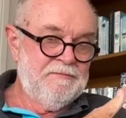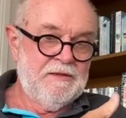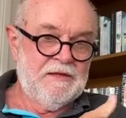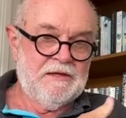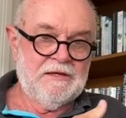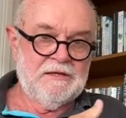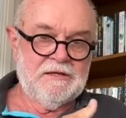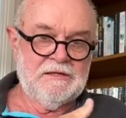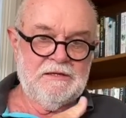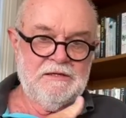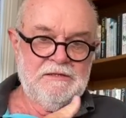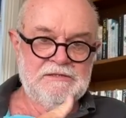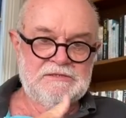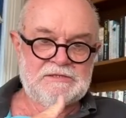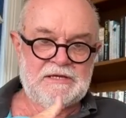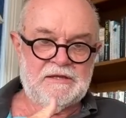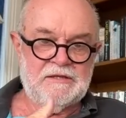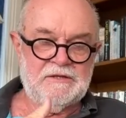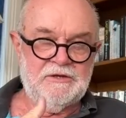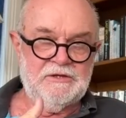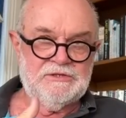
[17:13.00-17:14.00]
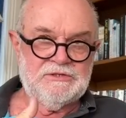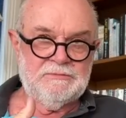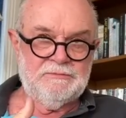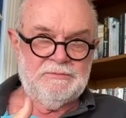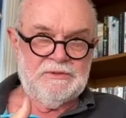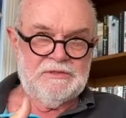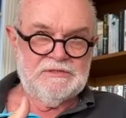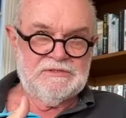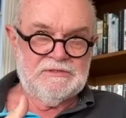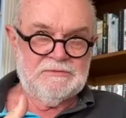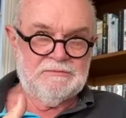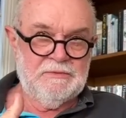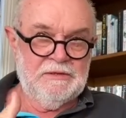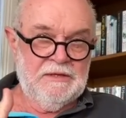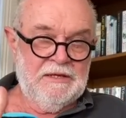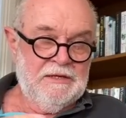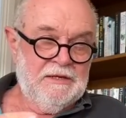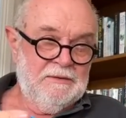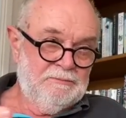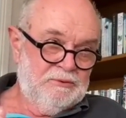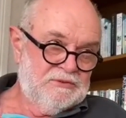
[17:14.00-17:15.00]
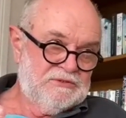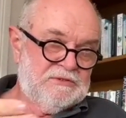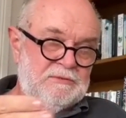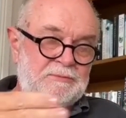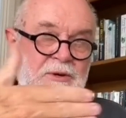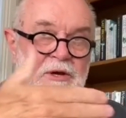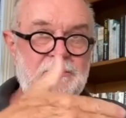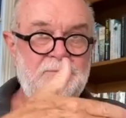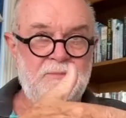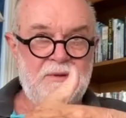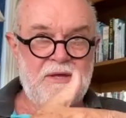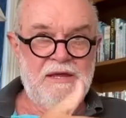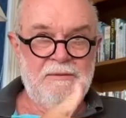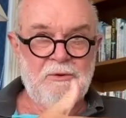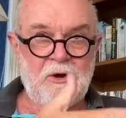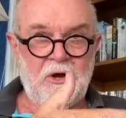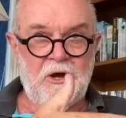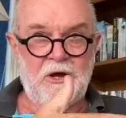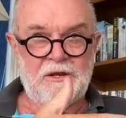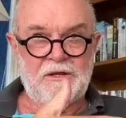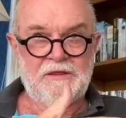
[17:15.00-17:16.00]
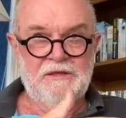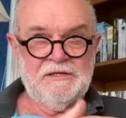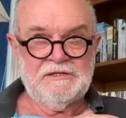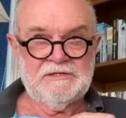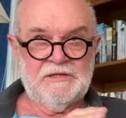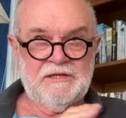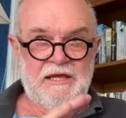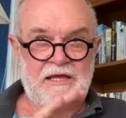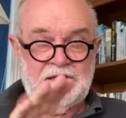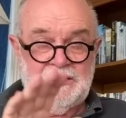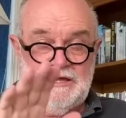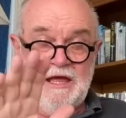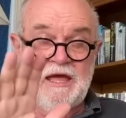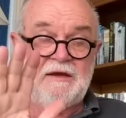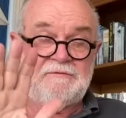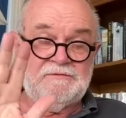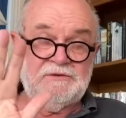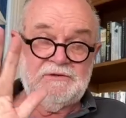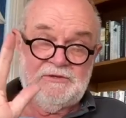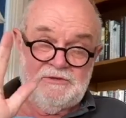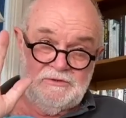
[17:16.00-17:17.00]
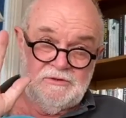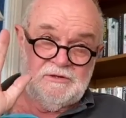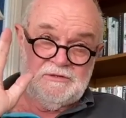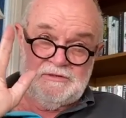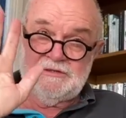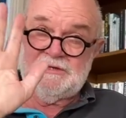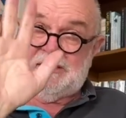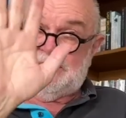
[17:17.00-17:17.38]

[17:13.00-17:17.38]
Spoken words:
in the Southern Ocean, because it puts the boat beam on and things like that. You have to do it.